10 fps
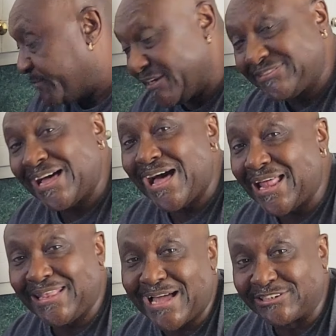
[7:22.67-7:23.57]
This
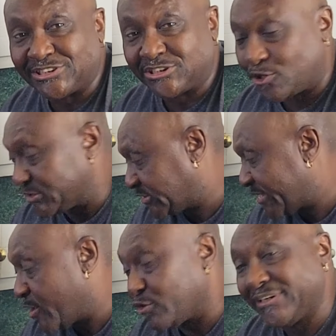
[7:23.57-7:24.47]
Hot Logic is going to
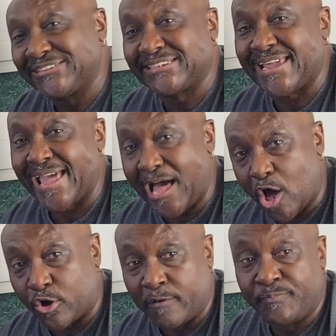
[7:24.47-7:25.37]
stay on this
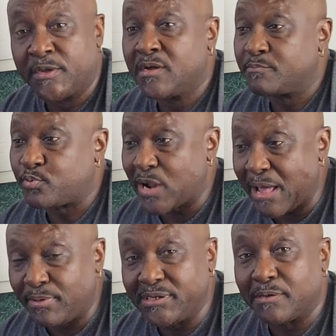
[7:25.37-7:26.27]
counter
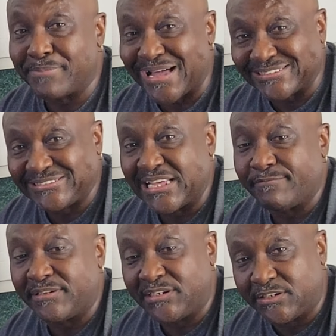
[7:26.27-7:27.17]
probably about
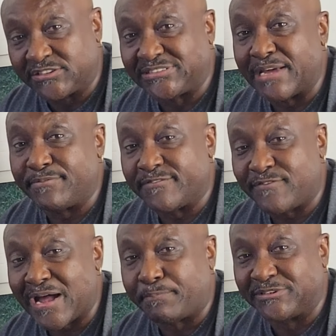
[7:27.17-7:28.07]
seventy to
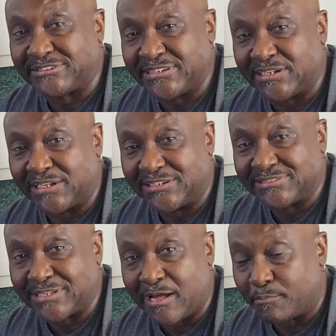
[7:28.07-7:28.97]
seventy-five percent of the
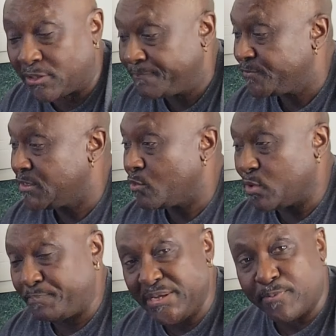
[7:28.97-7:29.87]
summer.
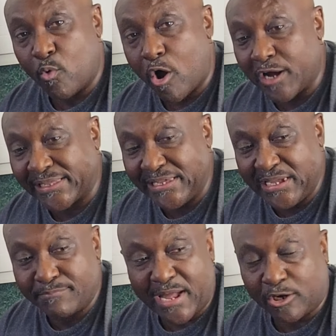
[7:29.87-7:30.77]
When people walk
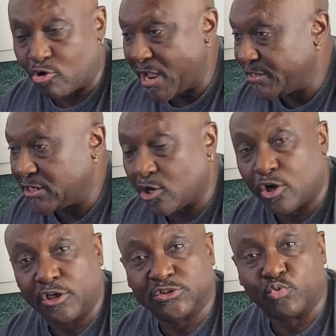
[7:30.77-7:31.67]
in, my
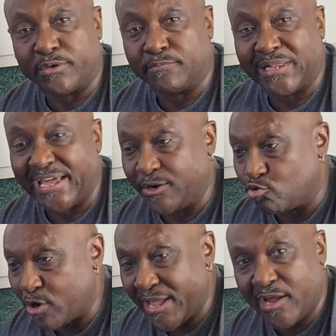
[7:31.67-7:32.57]
granddaughters, when Lady
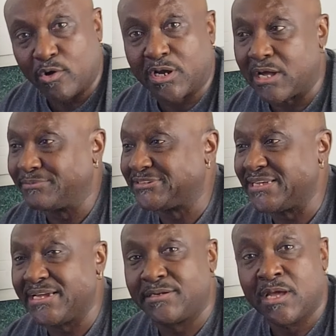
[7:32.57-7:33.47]
Red comes
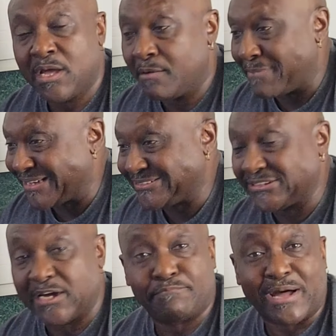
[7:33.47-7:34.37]
in,
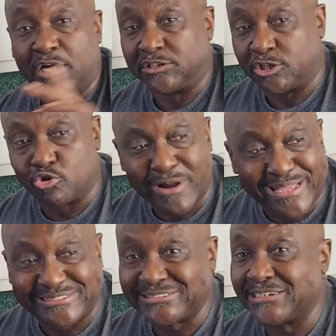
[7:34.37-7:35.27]
myself, my other
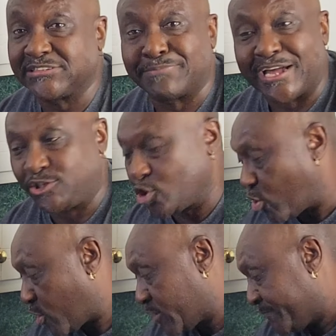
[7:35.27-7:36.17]
grandsons, my
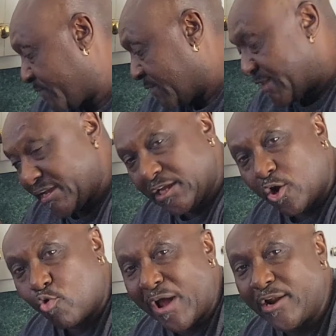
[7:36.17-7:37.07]
daughter, they
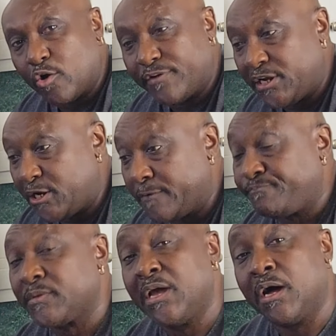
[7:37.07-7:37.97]
can go right over
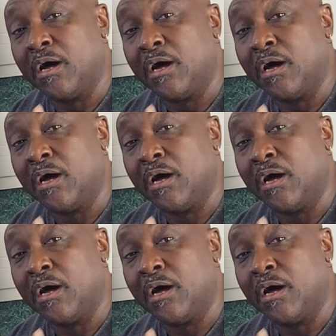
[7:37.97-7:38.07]
here.